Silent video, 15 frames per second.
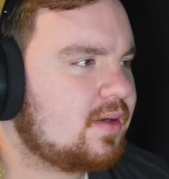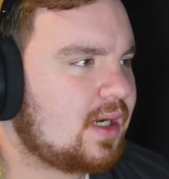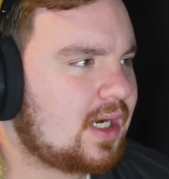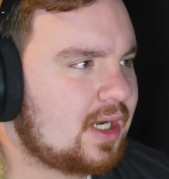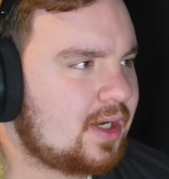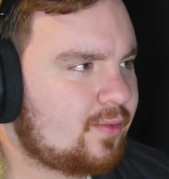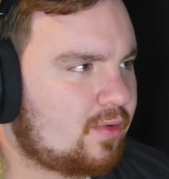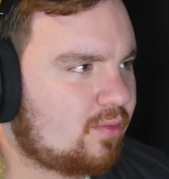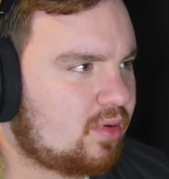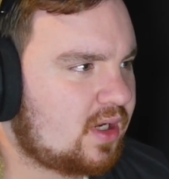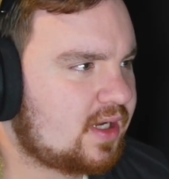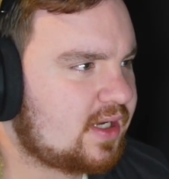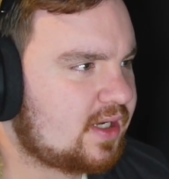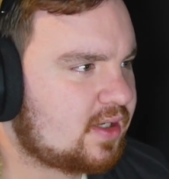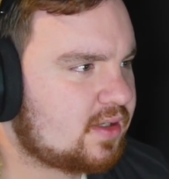I will
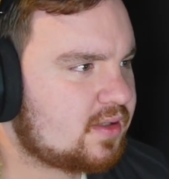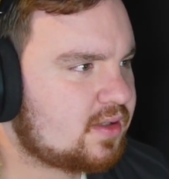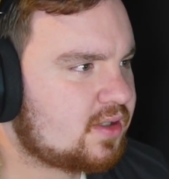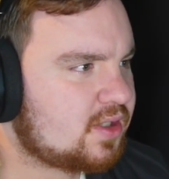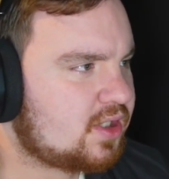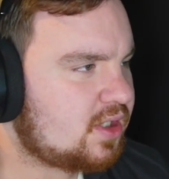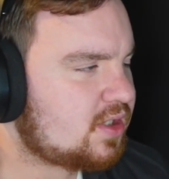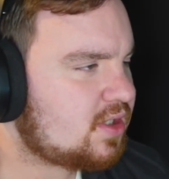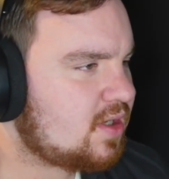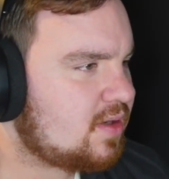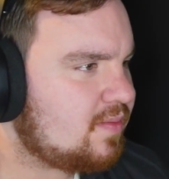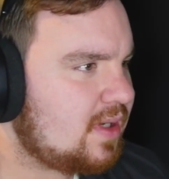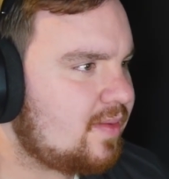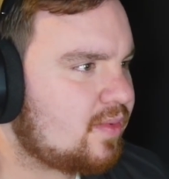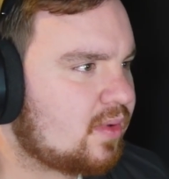play
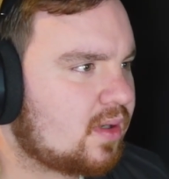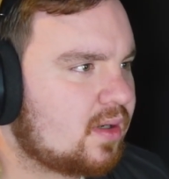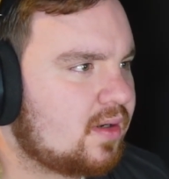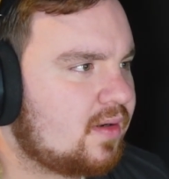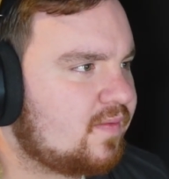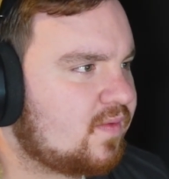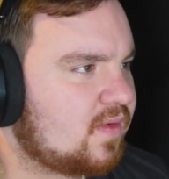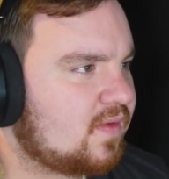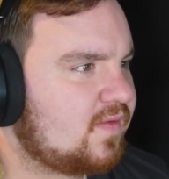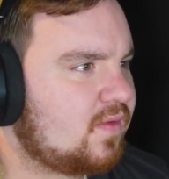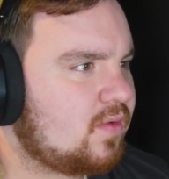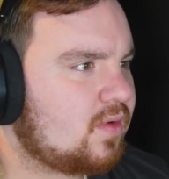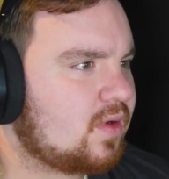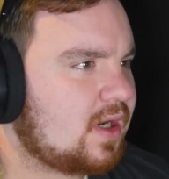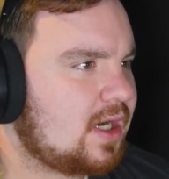Justin Bieber
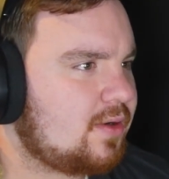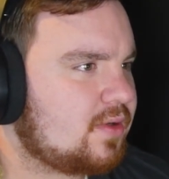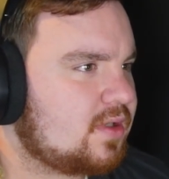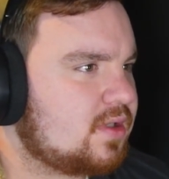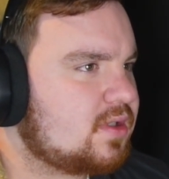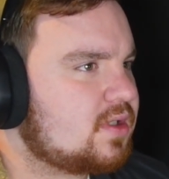for 4 hours.